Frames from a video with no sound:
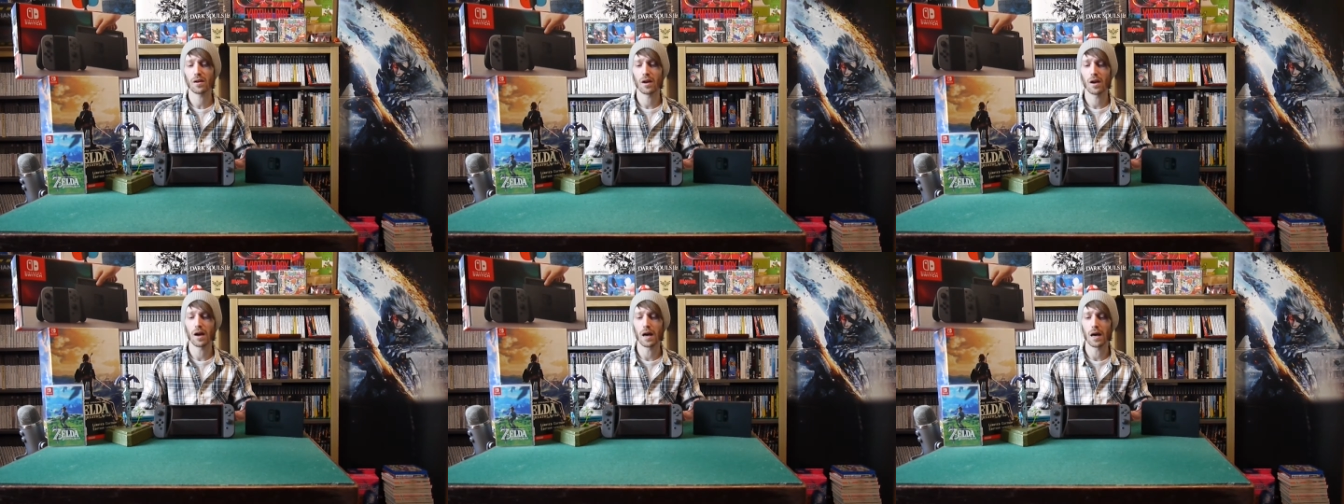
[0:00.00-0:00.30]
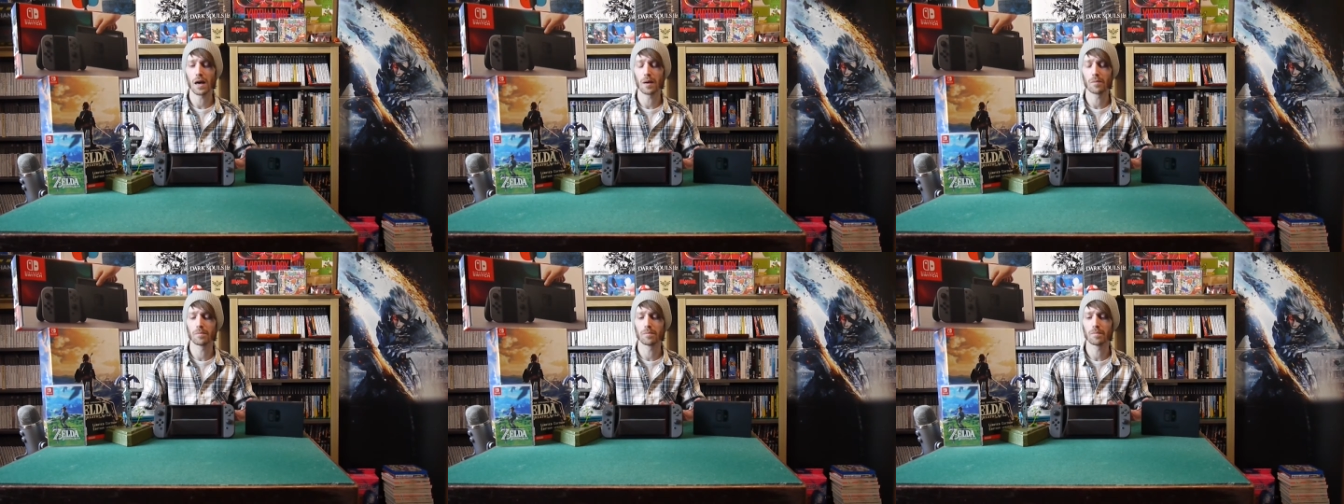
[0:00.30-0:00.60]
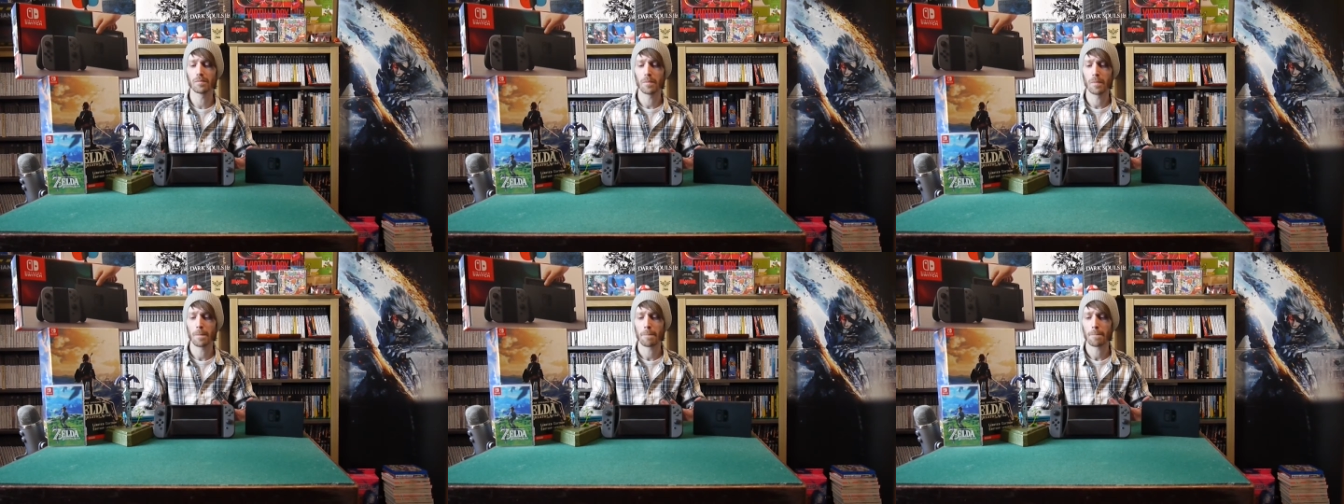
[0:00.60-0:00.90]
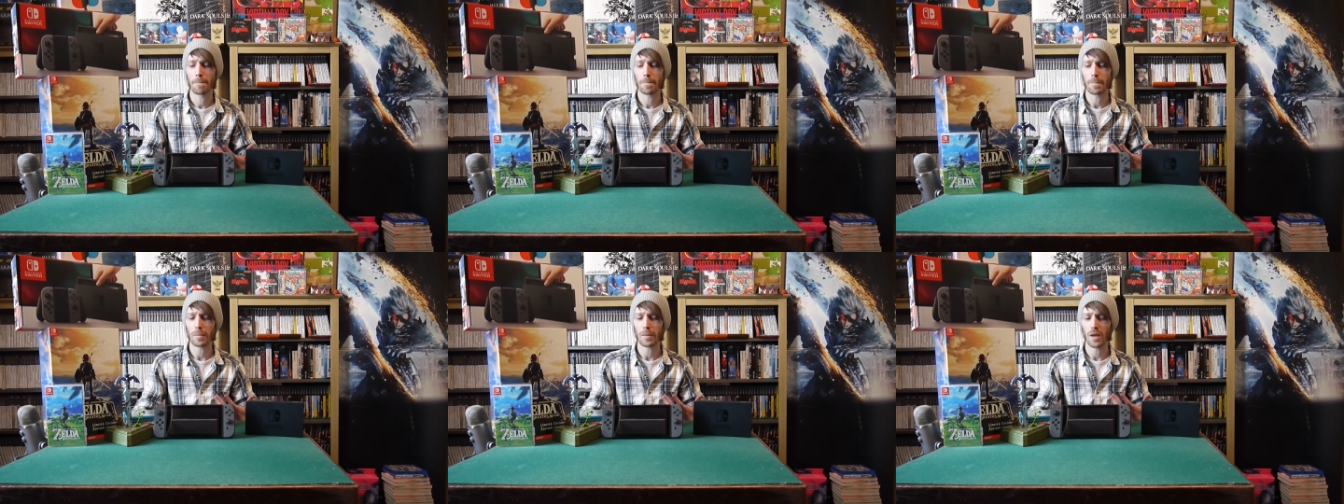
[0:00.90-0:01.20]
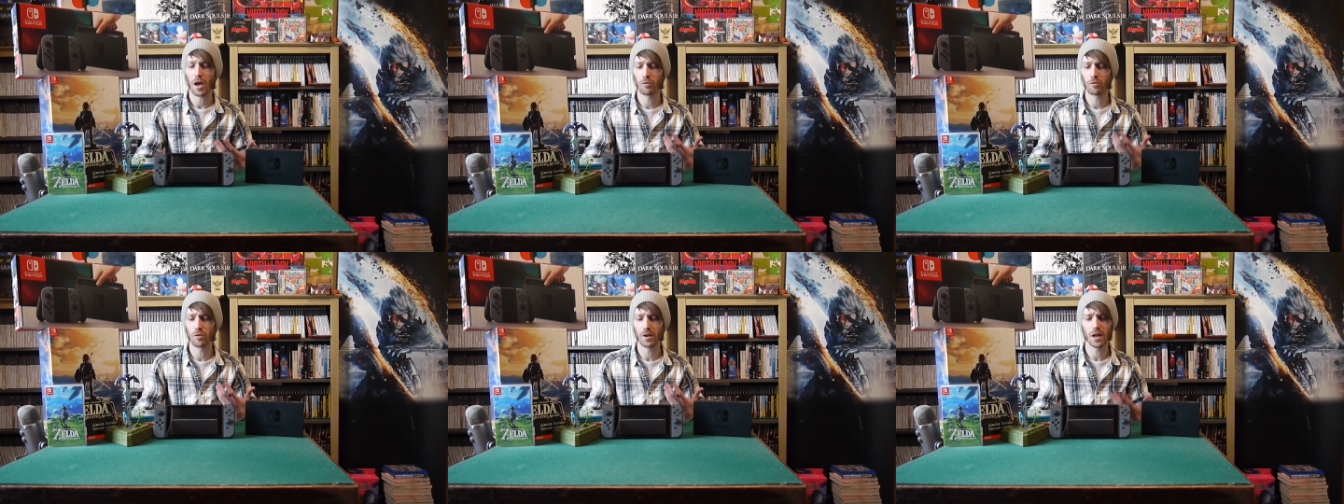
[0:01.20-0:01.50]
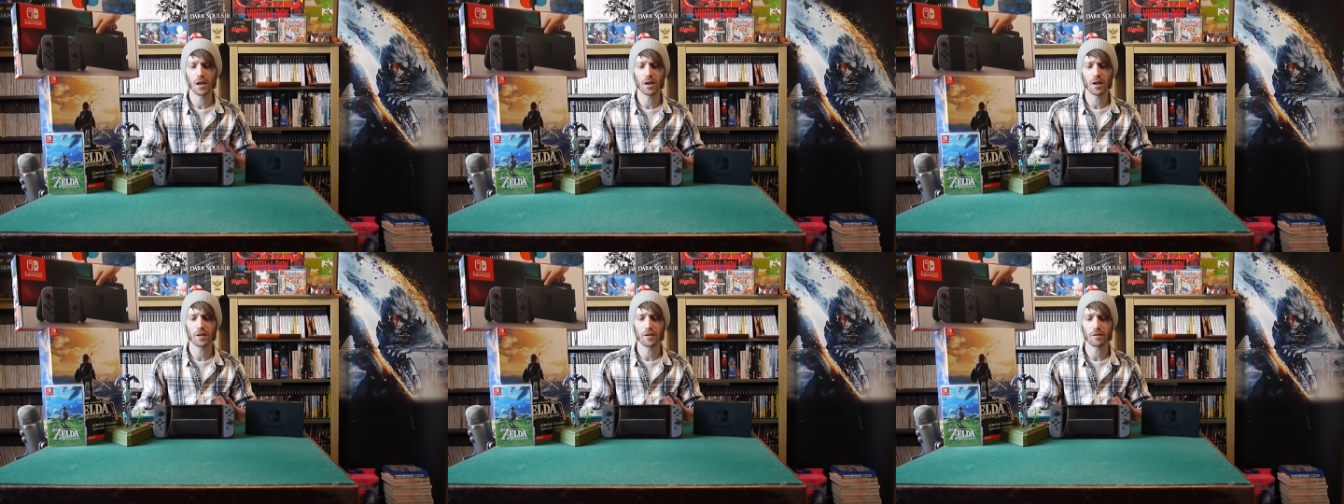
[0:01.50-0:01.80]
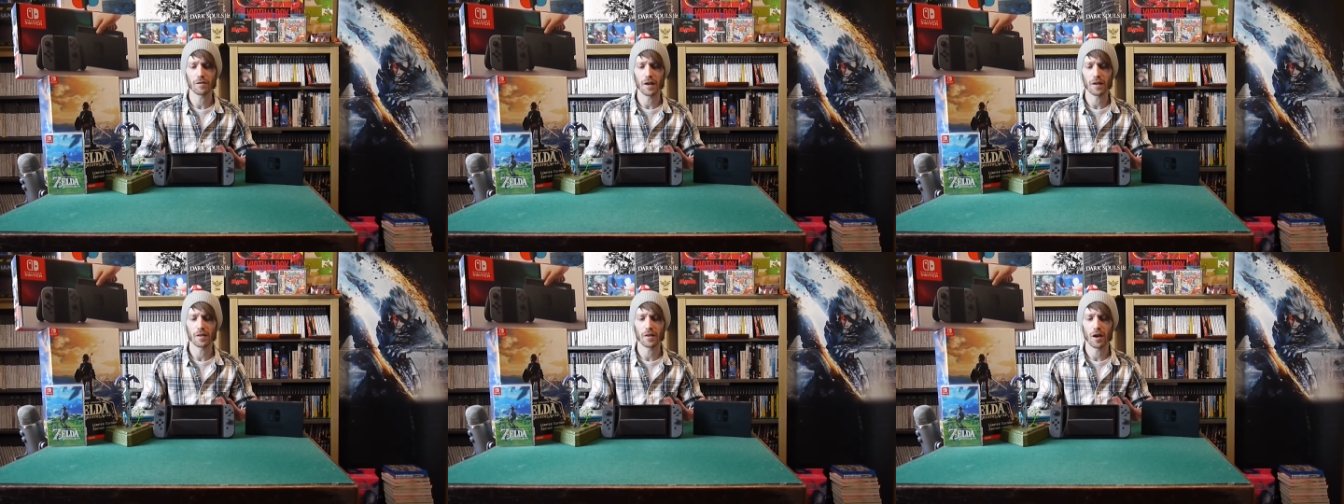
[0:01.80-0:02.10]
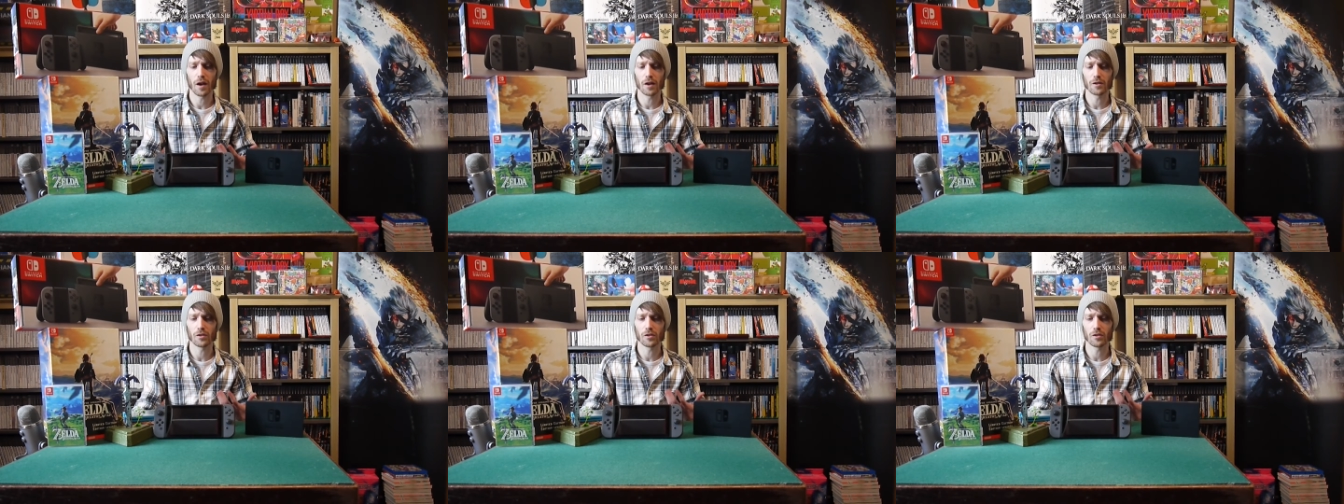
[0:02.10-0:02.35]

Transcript: I really like the fact that I